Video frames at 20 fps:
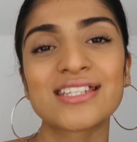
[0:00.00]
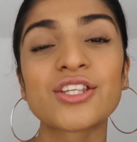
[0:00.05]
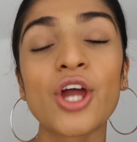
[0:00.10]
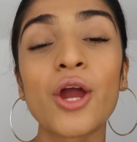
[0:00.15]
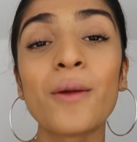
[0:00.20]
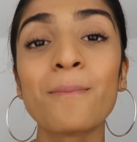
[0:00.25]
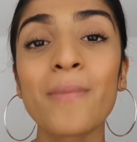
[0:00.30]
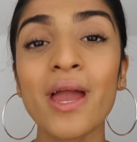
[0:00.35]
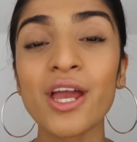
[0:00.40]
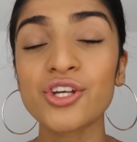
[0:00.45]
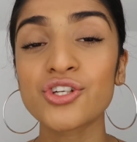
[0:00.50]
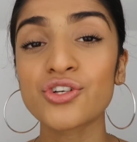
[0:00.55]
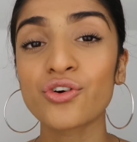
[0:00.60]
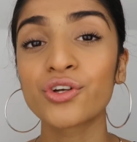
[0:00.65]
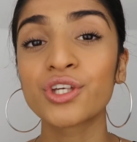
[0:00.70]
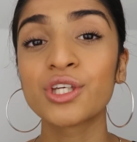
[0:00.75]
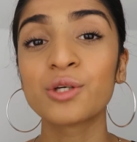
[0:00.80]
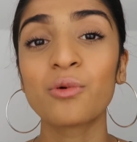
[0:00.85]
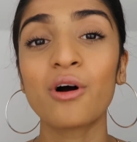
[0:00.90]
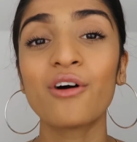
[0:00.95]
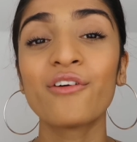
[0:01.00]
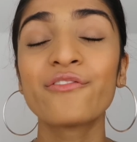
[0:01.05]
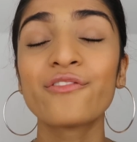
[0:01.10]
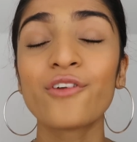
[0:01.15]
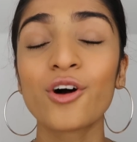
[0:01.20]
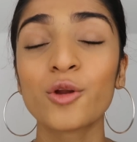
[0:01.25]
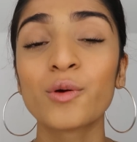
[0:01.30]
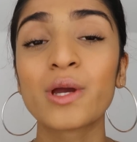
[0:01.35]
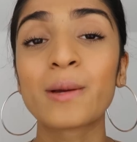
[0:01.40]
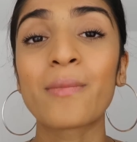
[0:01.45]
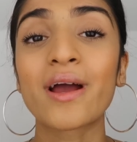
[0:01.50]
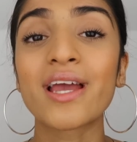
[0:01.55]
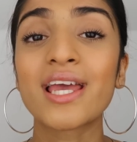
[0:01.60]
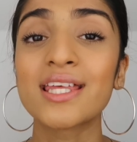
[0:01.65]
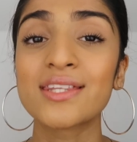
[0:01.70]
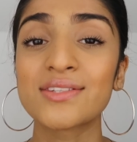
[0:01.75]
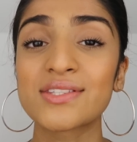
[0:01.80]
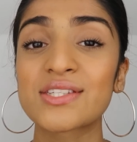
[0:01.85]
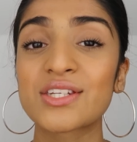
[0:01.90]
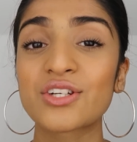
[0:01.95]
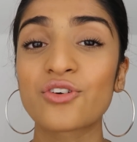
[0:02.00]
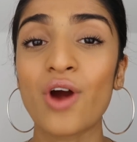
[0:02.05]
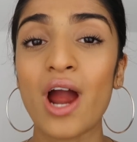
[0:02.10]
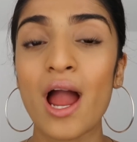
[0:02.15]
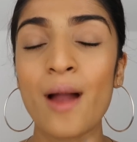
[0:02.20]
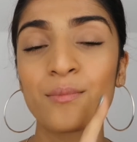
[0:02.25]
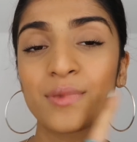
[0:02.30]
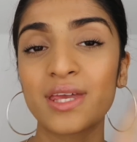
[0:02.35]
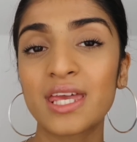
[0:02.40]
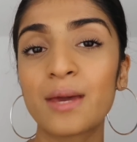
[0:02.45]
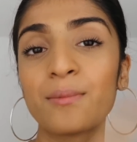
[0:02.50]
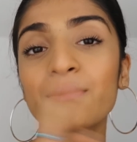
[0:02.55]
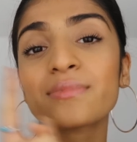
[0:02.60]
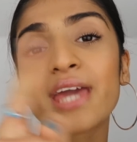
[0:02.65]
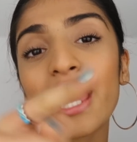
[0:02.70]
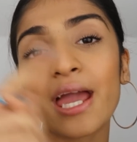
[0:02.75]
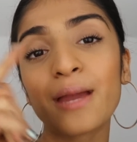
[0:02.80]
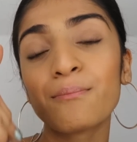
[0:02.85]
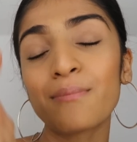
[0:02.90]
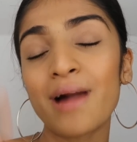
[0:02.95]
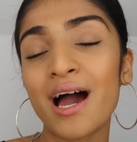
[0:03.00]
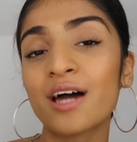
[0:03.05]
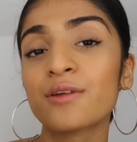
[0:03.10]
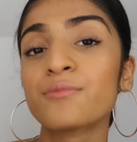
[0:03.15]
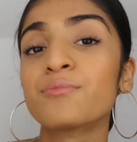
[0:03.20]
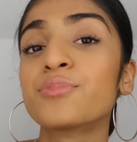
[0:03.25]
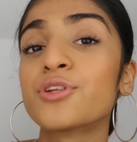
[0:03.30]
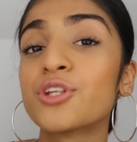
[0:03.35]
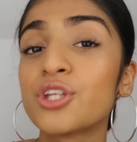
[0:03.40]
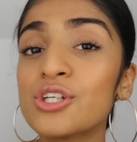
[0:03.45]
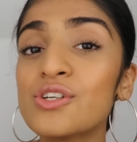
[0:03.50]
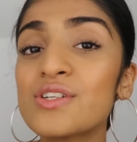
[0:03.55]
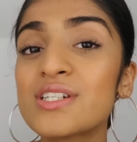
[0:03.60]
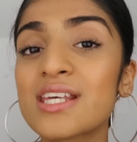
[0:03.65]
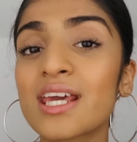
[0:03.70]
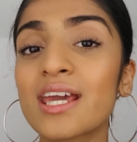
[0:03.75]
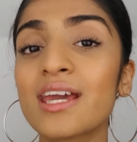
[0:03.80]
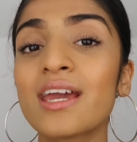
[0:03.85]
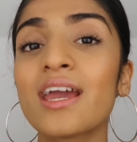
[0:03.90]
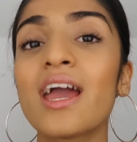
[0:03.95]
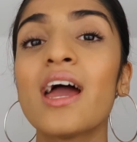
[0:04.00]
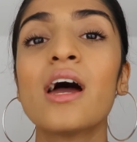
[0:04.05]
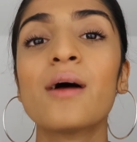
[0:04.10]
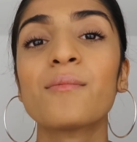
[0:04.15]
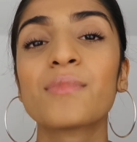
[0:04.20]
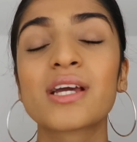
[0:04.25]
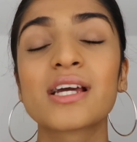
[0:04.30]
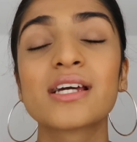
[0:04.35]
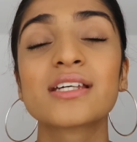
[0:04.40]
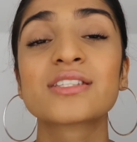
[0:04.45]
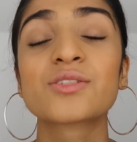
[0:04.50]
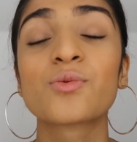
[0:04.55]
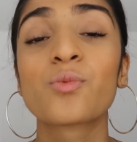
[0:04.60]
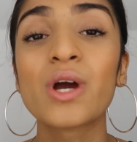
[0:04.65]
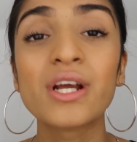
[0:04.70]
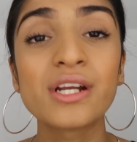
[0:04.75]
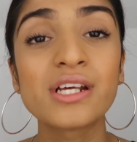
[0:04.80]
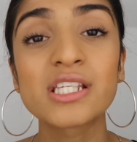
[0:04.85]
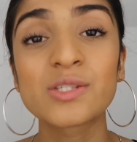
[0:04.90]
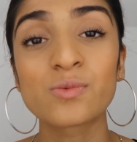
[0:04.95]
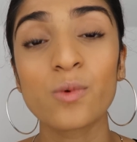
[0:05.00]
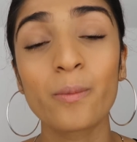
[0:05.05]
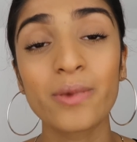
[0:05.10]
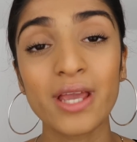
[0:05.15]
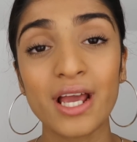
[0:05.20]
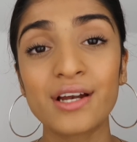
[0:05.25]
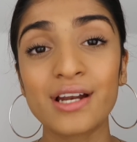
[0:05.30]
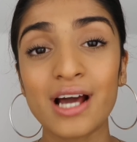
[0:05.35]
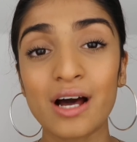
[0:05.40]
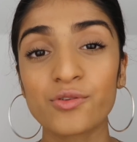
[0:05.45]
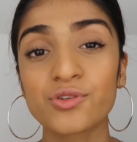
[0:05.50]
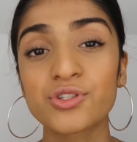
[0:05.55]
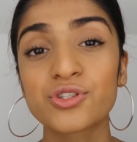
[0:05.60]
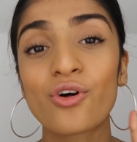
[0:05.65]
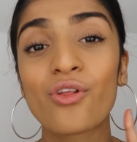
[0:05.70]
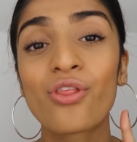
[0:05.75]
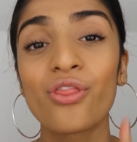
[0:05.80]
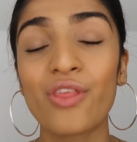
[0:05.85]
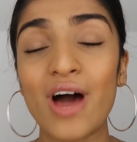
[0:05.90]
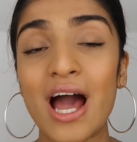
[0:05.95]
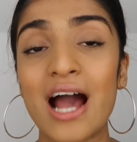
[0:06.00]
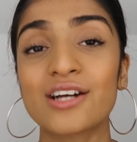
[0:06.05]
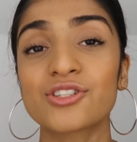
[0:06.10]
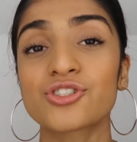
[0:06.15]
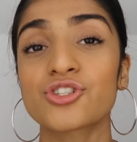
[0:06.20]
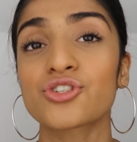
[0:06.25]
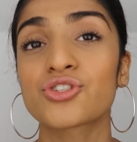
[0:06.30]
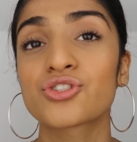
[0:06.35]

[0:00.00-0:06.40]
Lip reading: So make sure you are following my Instagram, Kim K Man Beauty, because the winners will be announced on that.